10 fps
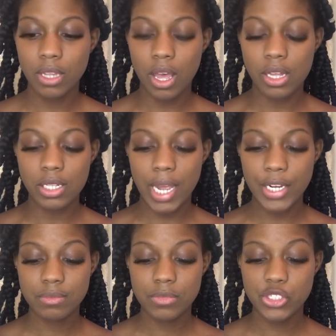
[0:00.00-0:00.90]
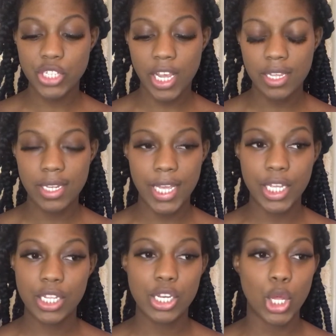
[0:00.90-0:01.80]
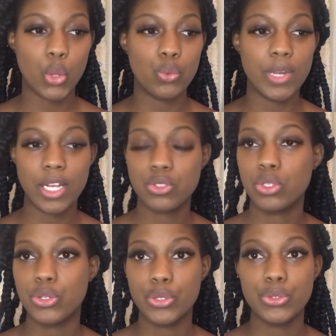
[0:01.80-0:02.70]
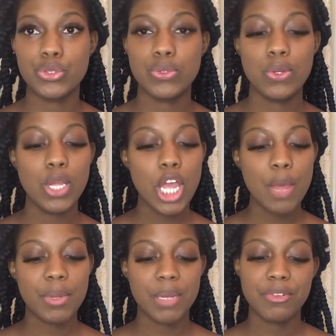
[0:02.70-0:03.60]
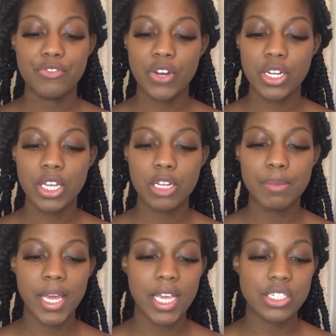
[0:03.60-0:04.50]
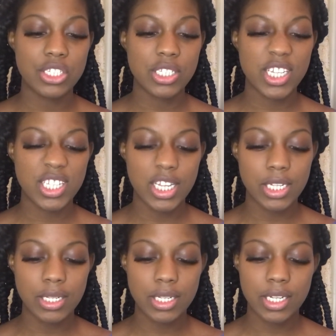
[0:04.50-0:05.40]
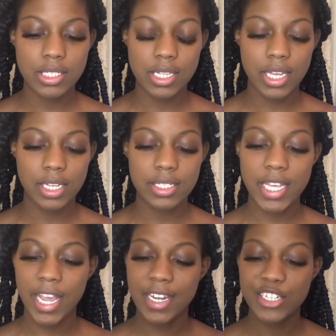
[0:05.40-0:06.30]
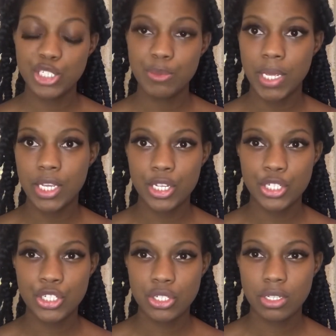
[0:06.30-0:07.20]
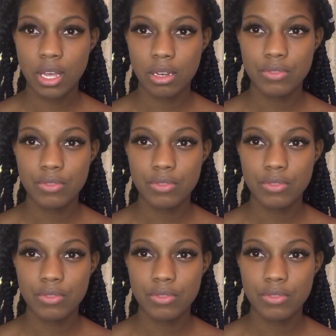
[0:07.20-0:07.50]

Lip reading: like shade, like natural or neutral, but I prefer honey beige. It's like a tannish, pinkish kind of